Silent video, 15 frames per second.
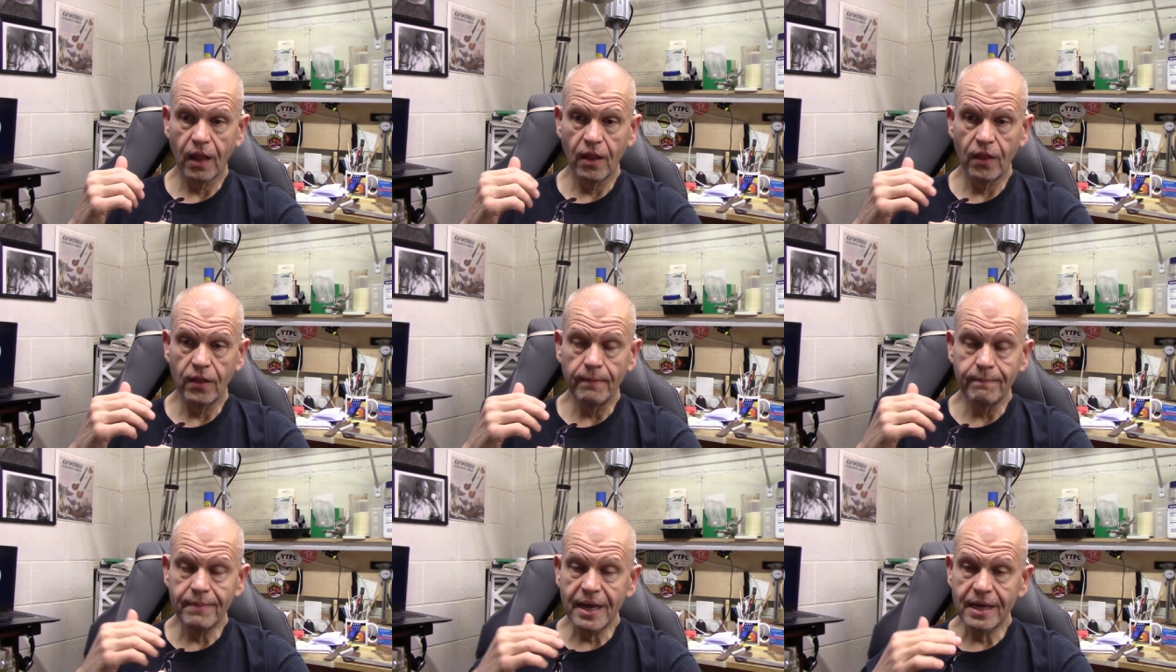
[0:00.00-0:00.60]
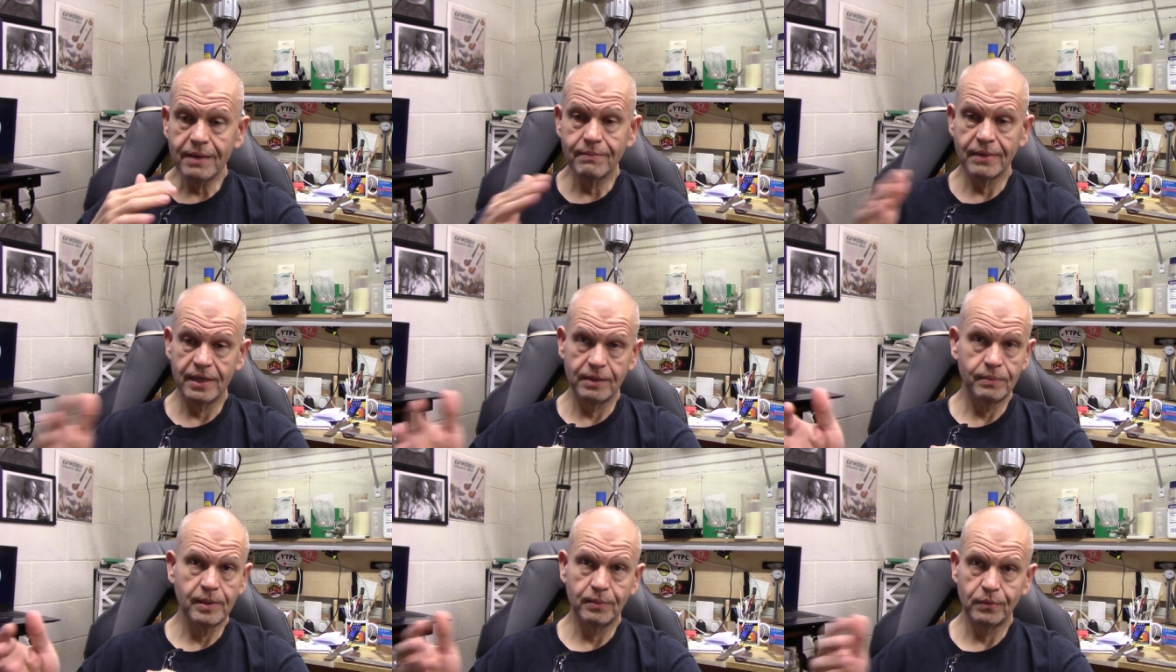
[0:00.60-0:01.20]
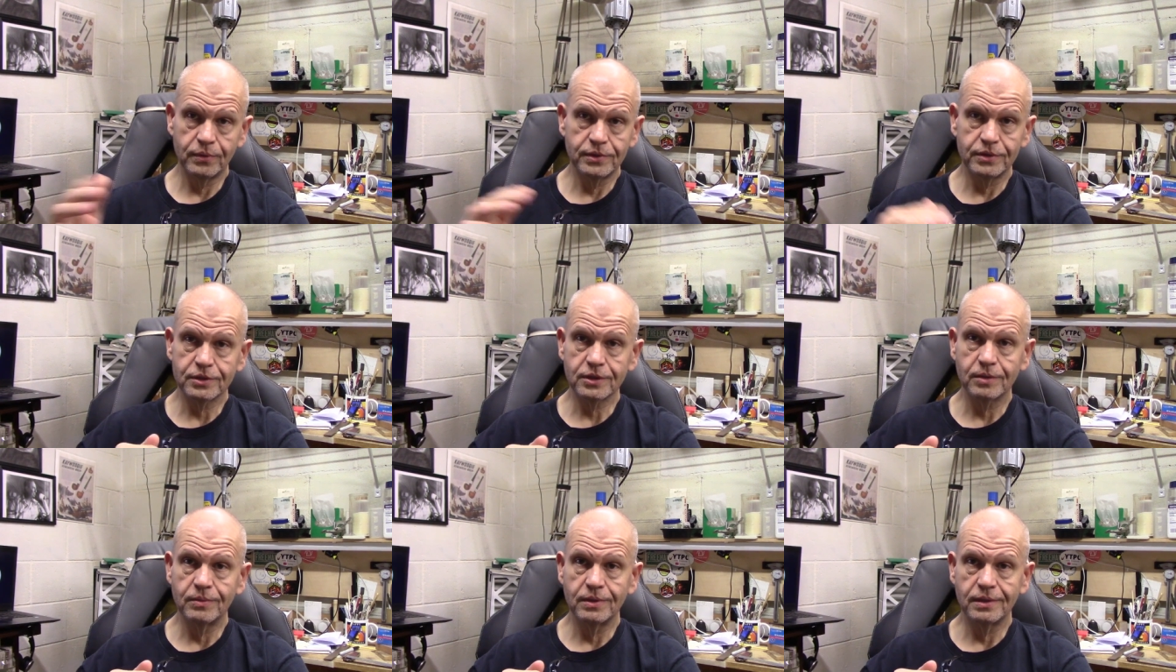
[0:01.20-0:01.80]
the many, many people in this
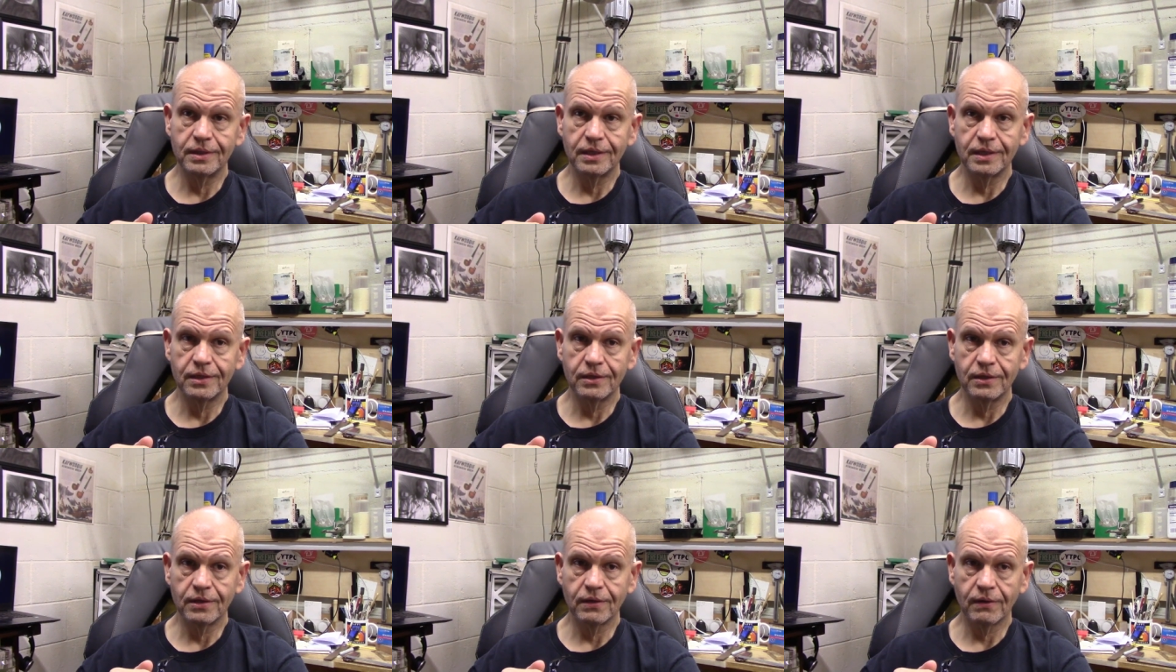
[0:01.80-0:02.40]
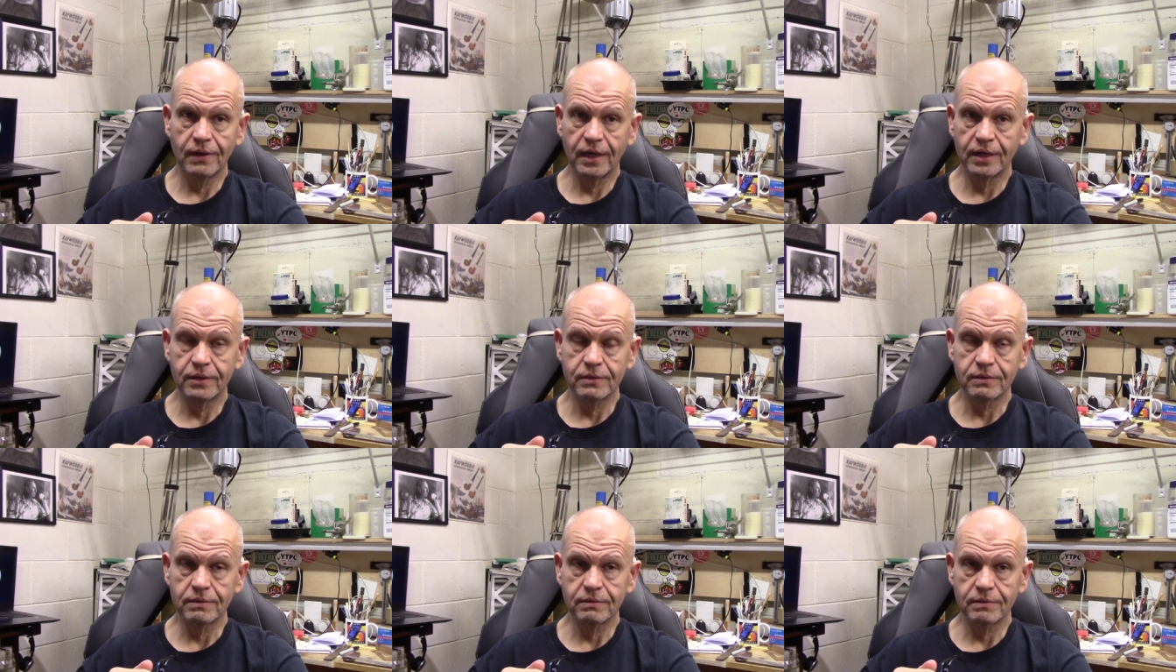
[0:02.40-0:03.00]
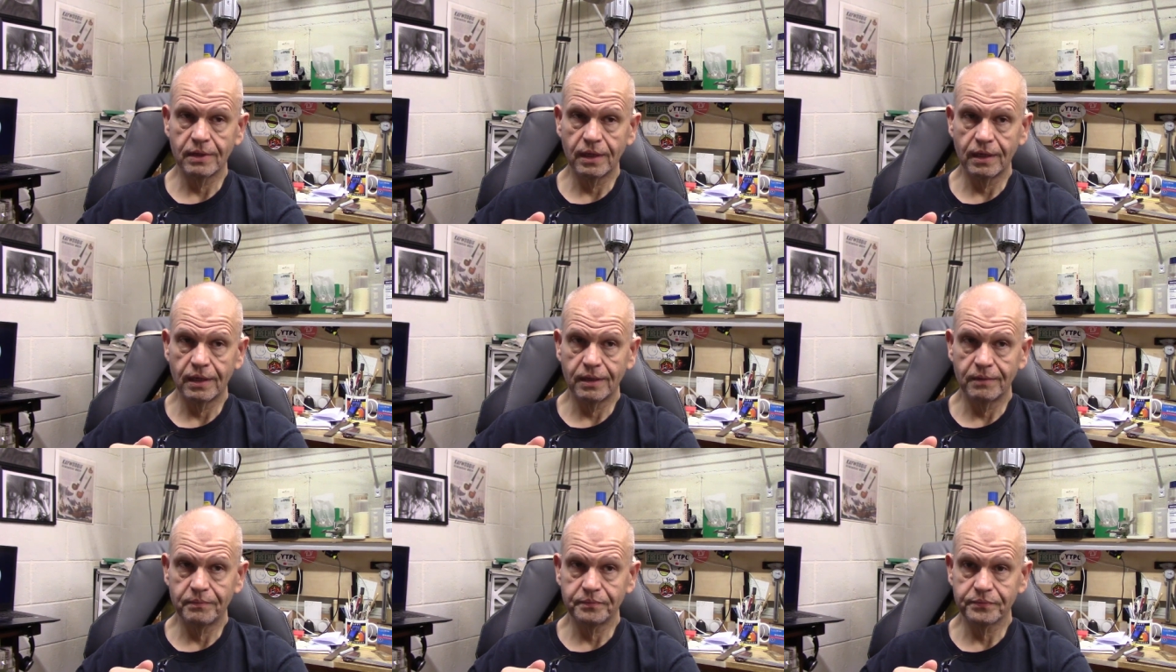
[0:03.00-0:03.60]
community that are either